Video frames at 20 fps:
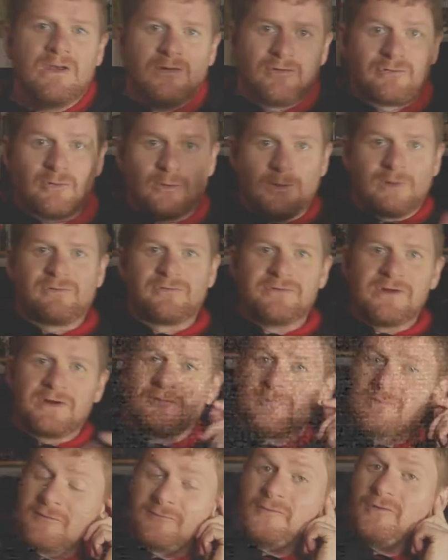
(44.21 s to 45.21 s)
Sorry, it's Nick
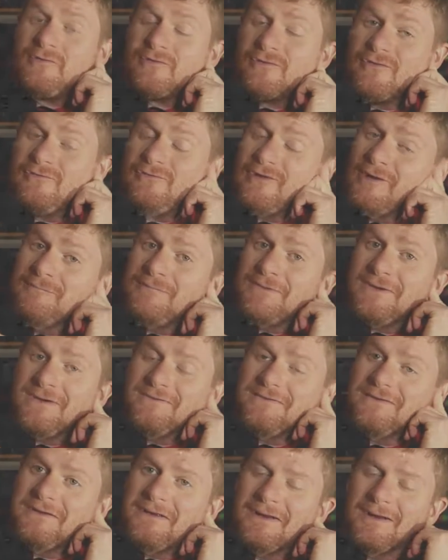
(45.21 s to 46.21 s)
from the future just jumping
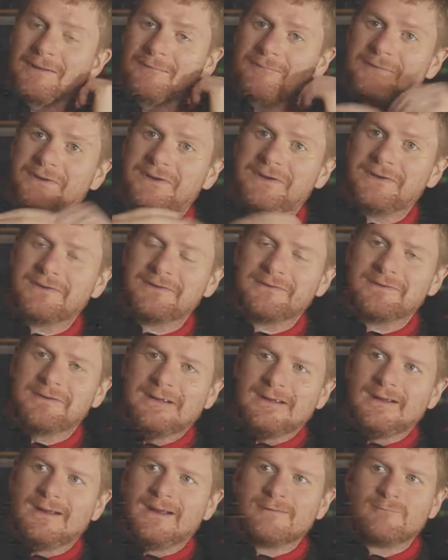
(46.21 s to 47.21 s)
in here
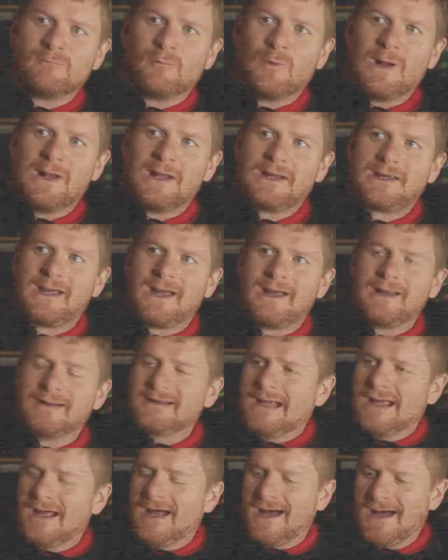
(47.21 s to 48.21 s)
while I can.